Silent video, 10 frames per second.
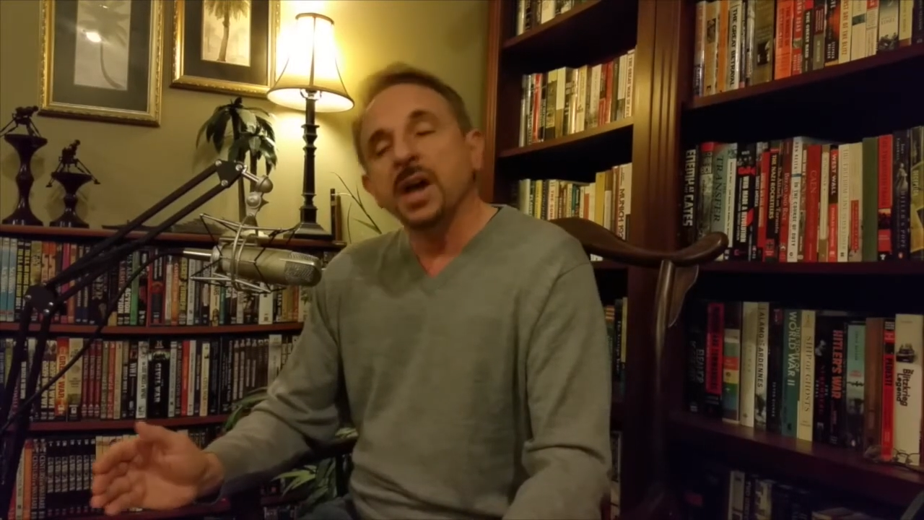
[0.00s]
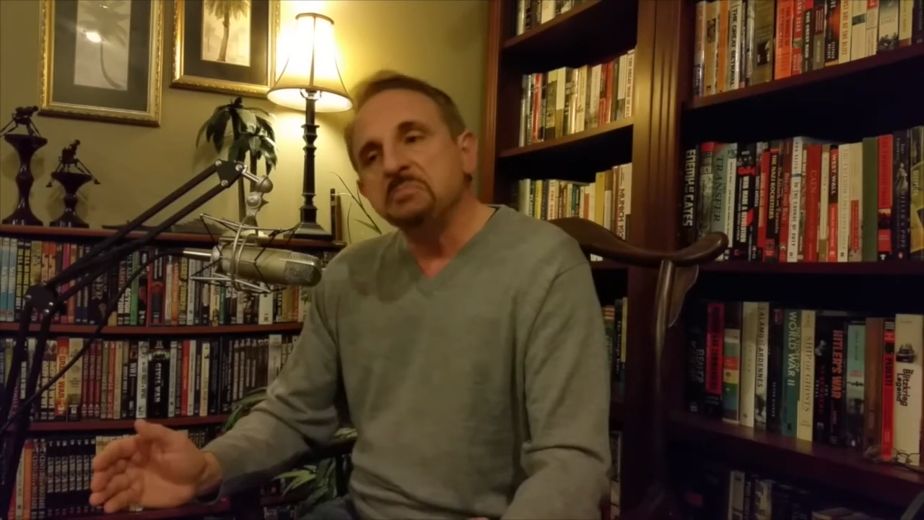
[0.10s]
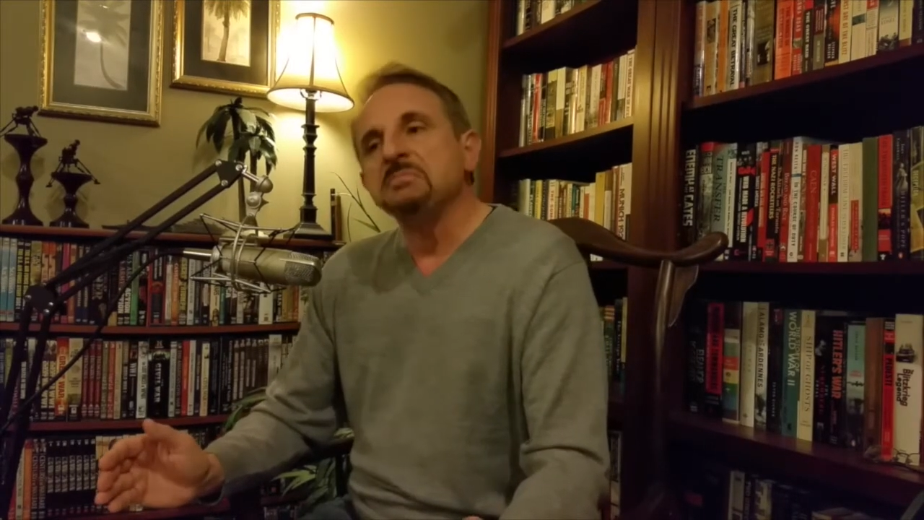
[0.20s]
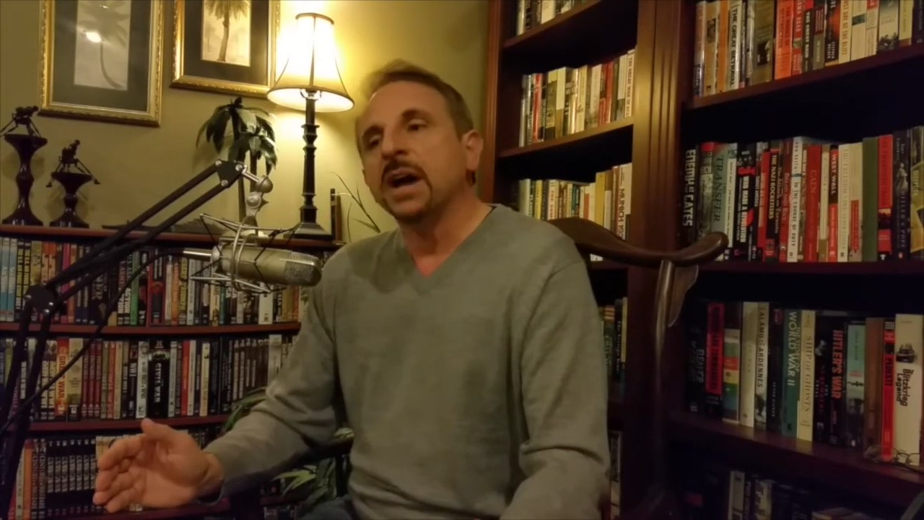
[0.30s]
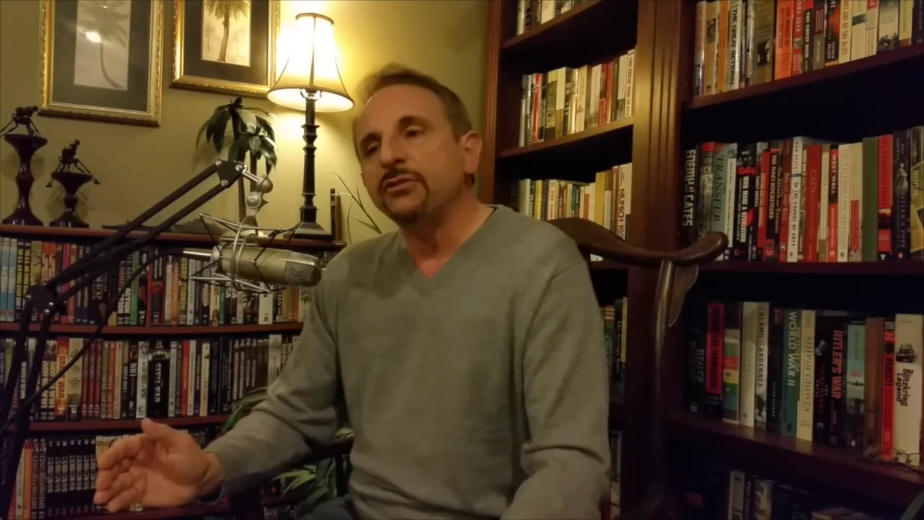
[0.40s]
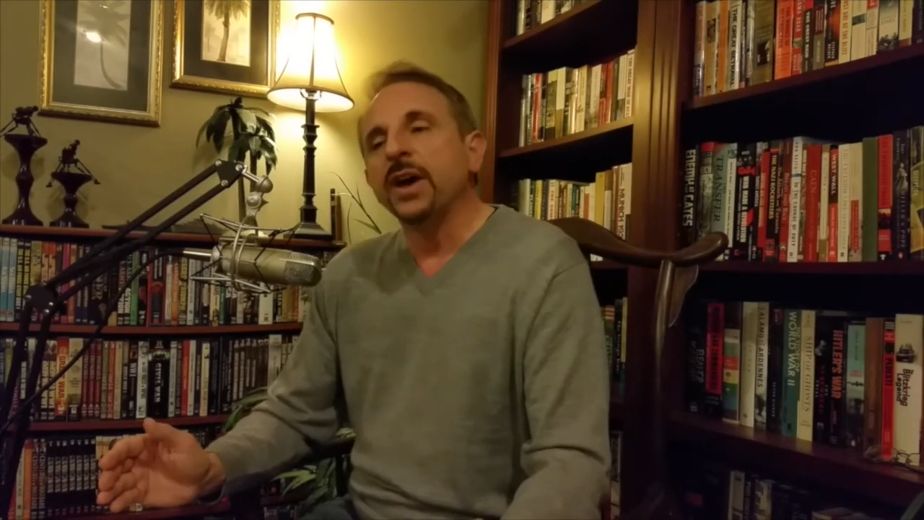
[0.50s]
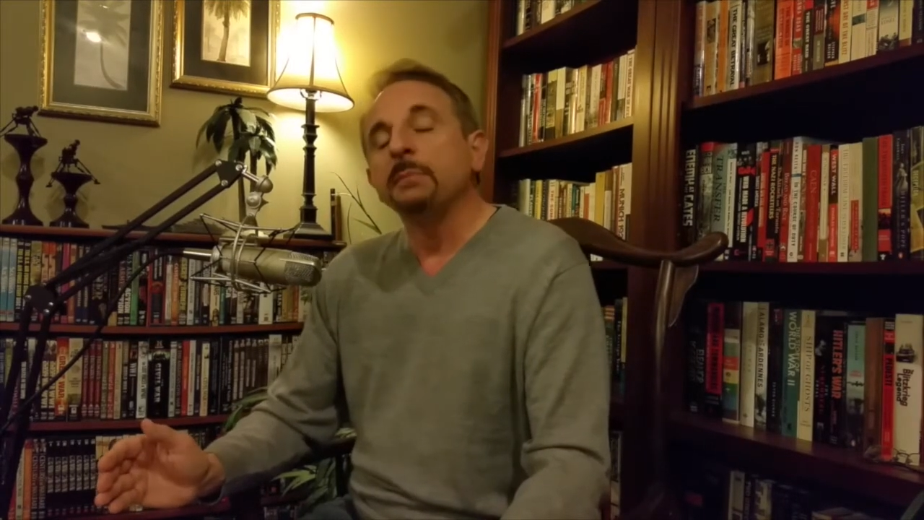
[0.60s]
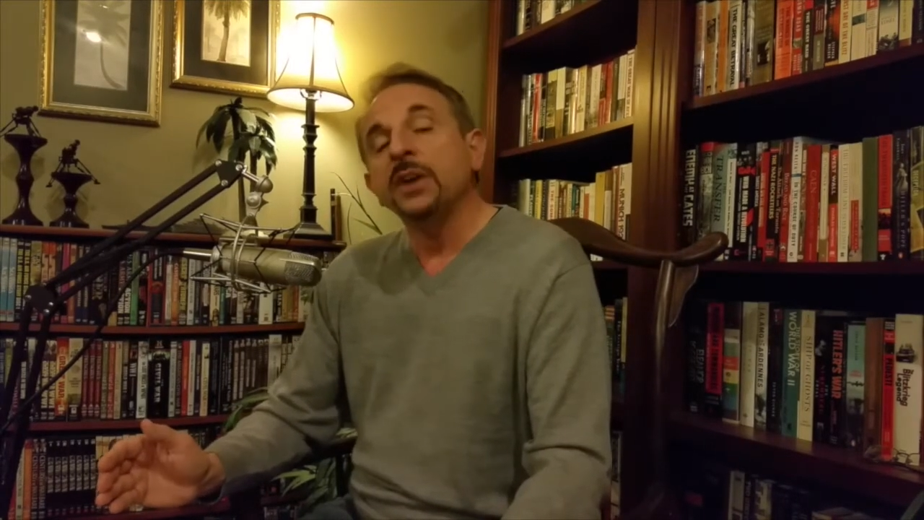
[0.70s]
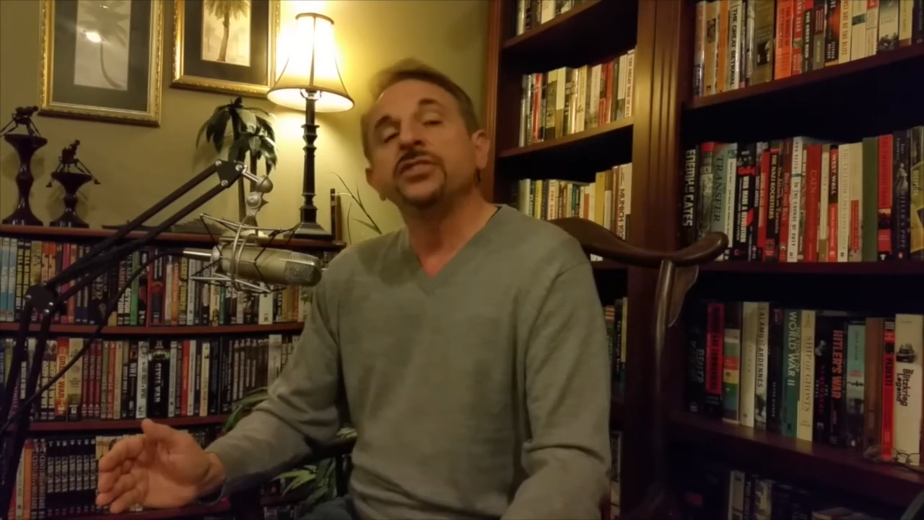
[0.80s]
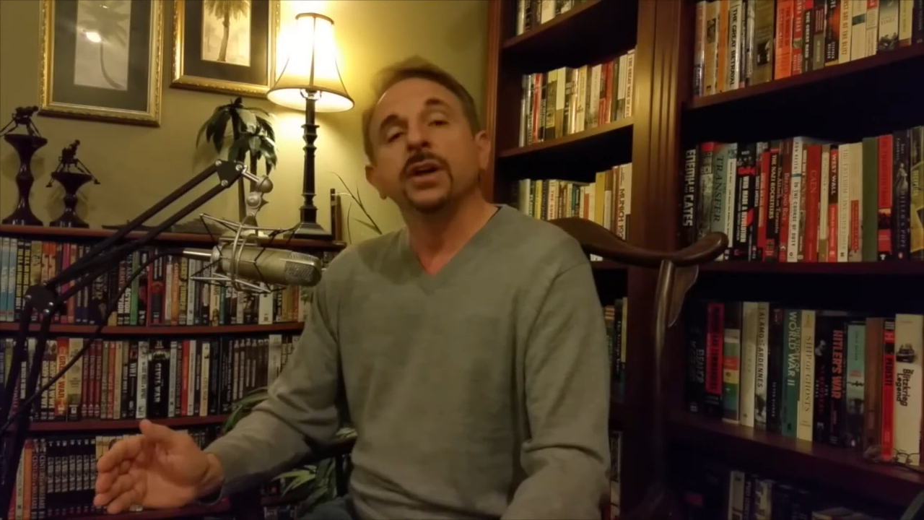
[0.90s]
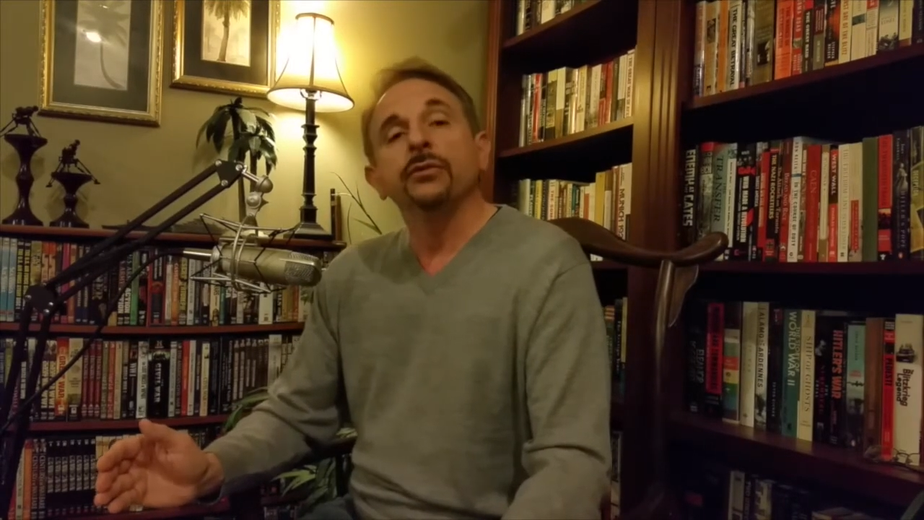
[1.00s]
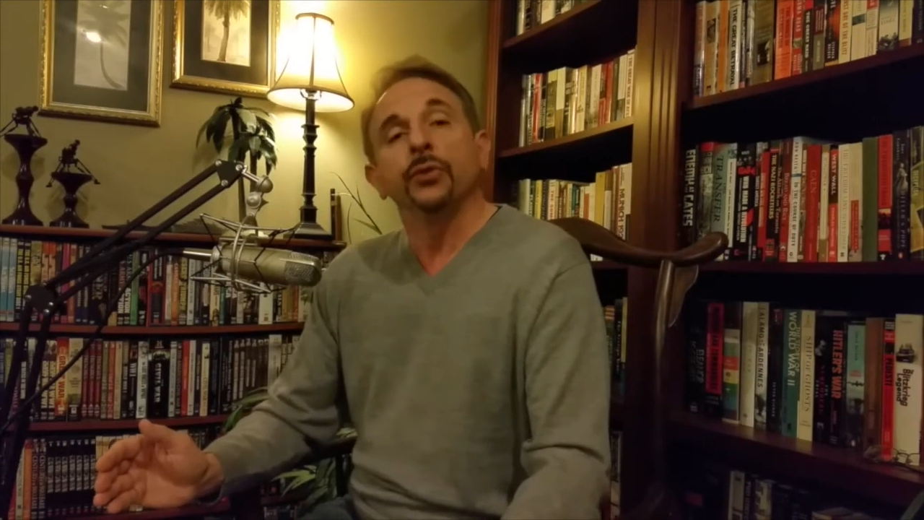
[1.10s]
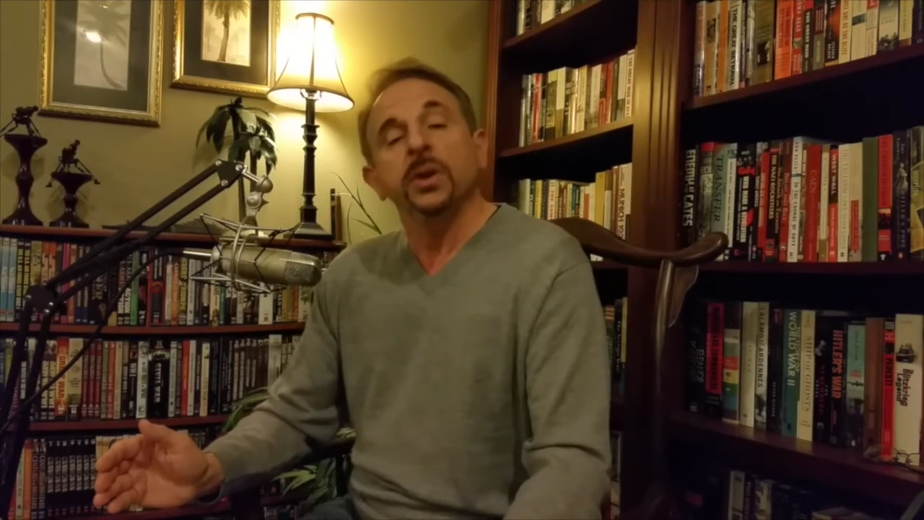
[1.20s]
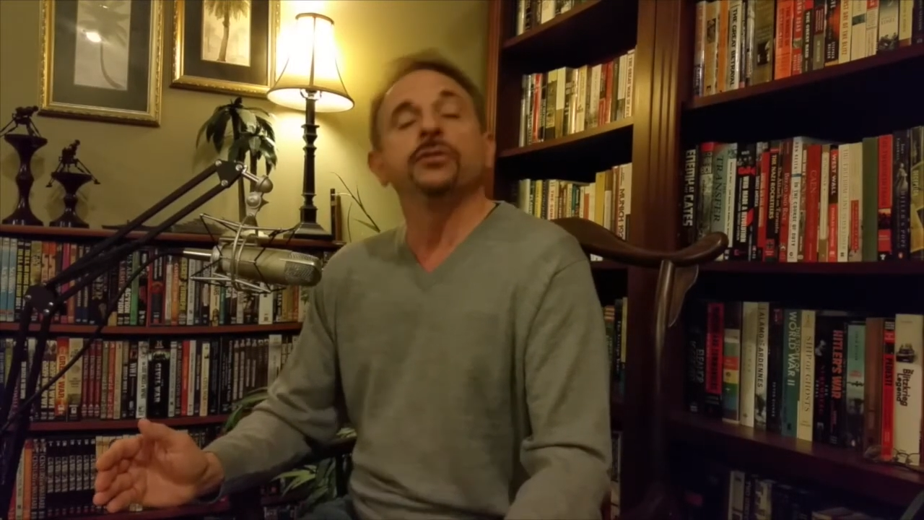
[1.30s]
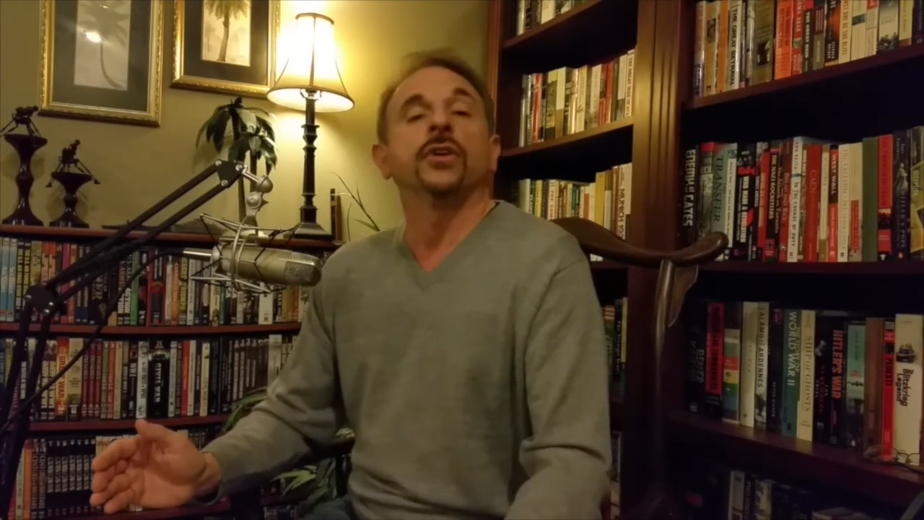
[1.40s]
I found myself
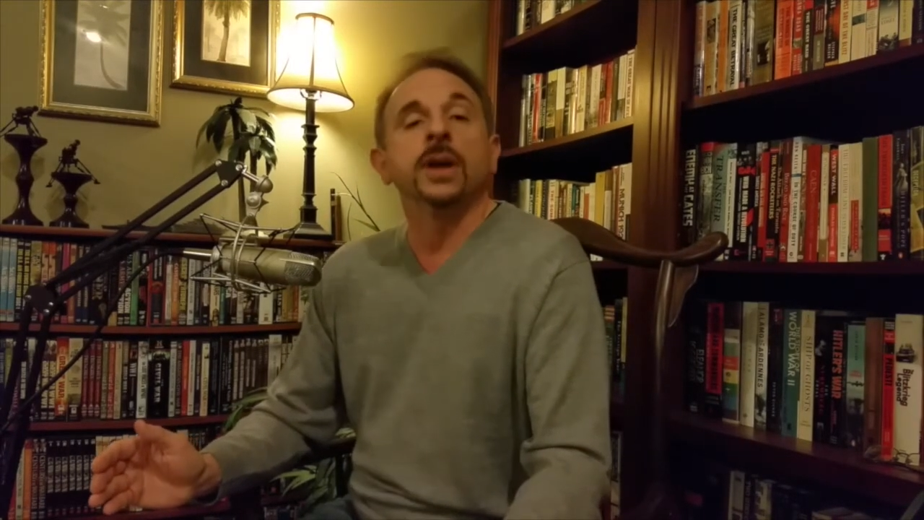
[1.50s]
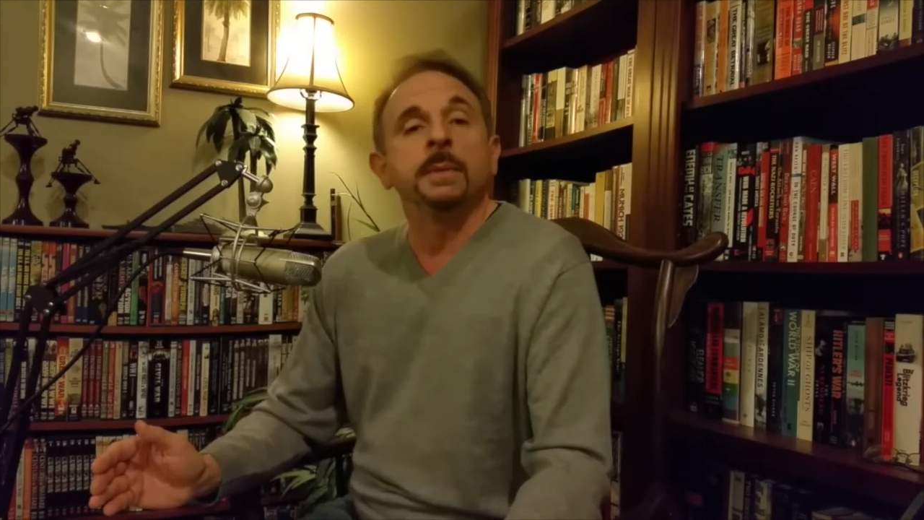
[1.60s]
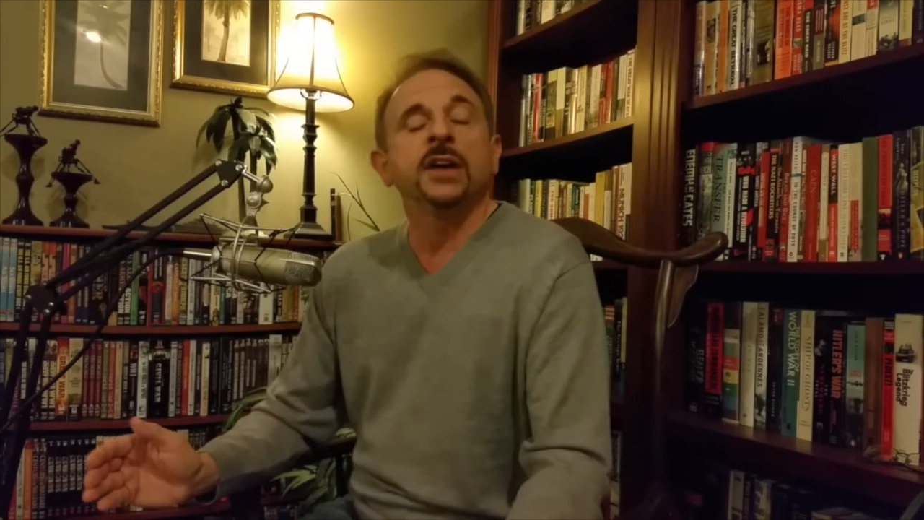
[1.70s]
rooting for him,